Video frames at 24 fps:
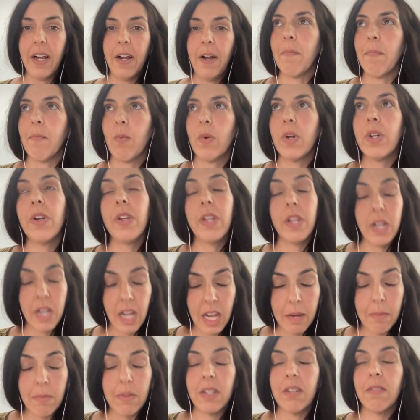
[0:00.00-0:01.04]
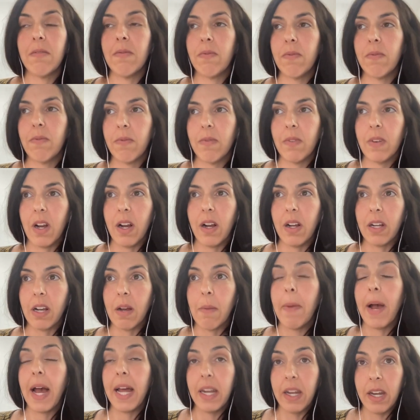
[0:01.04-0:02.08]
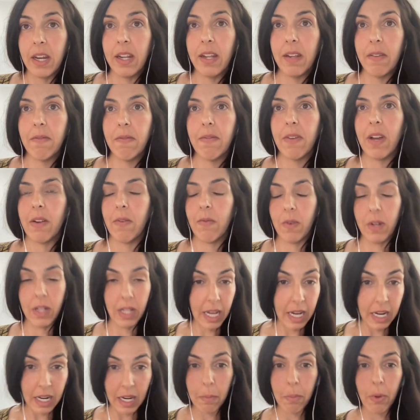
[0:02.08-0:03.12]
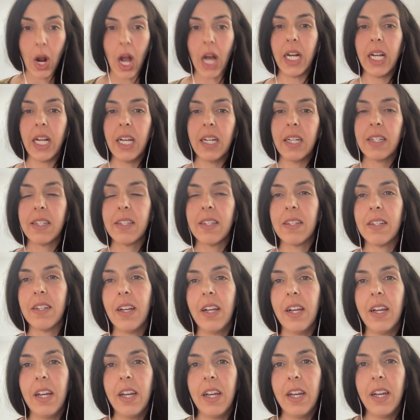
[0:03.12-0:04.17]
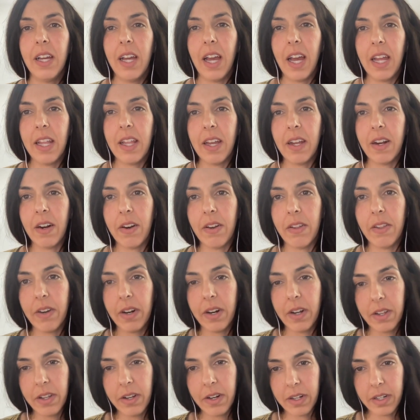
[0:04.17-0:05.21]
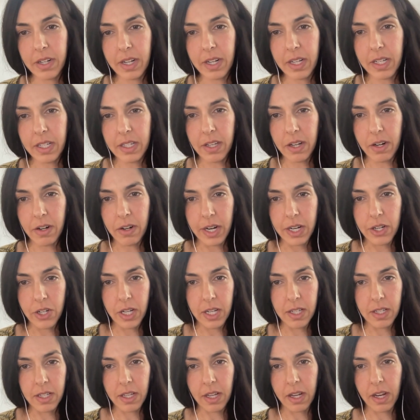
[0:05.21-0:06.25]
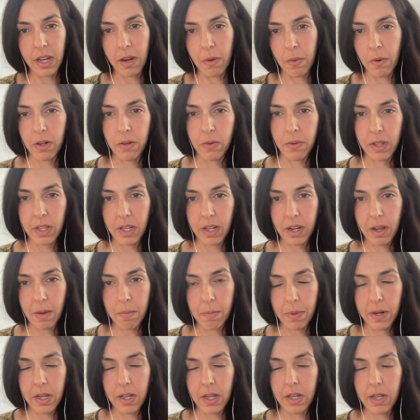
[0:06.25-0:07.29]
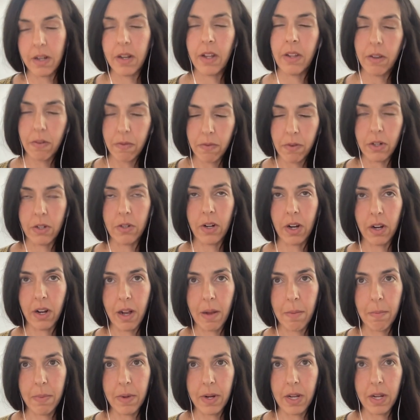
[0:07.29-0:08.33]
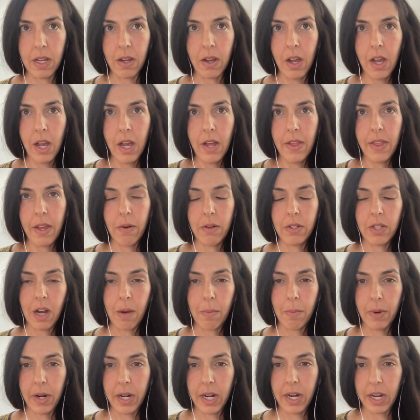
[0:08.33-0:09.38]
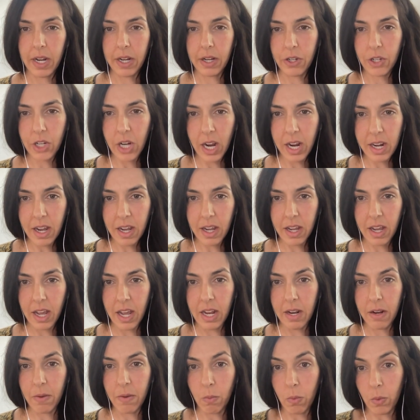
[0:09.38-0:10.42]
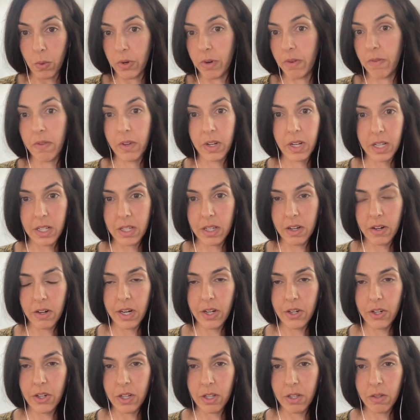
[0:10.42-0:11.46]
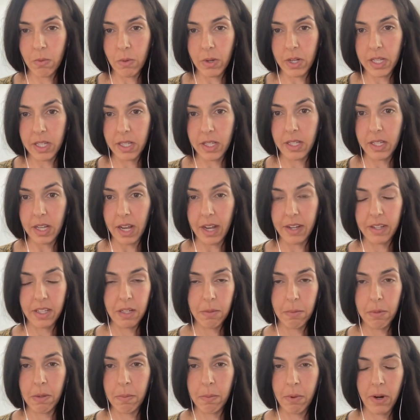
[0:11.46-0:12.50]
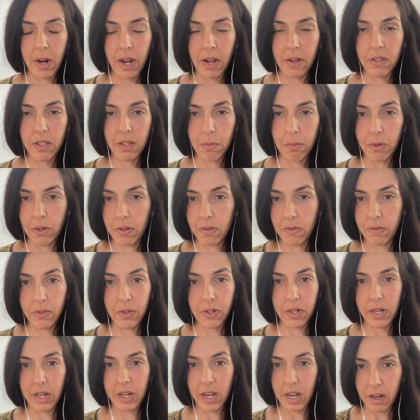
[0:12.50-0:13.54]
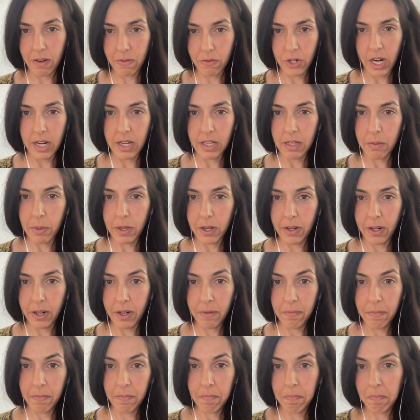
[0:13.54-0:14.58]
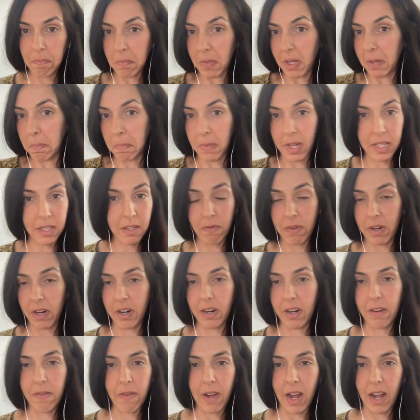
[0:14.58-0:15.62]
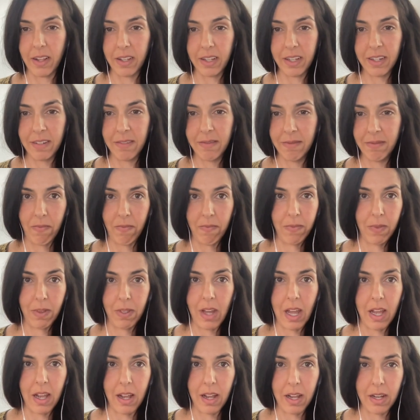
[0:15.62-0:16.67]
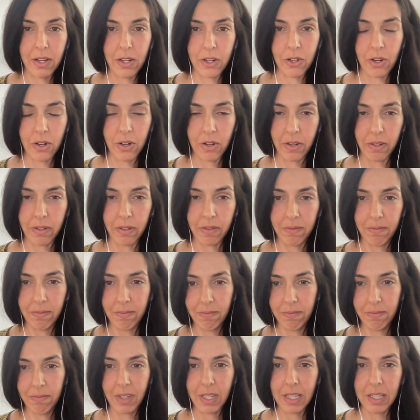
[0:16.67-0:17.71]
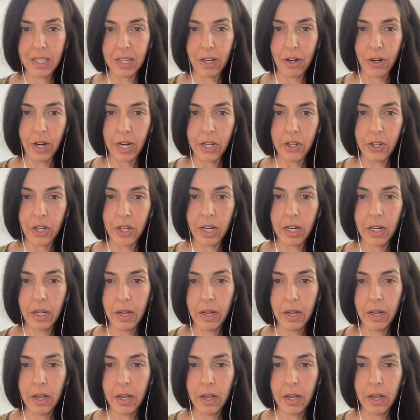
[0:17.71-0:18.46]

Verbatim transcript: What are the names of competitive and related products? And then are there other considerations? Like I worked with a company, another first round company that was operating in China. And one of the considerations was this has to be pronounceable for a native Chinese speaker. Like that's a very valid uh, additional consideration.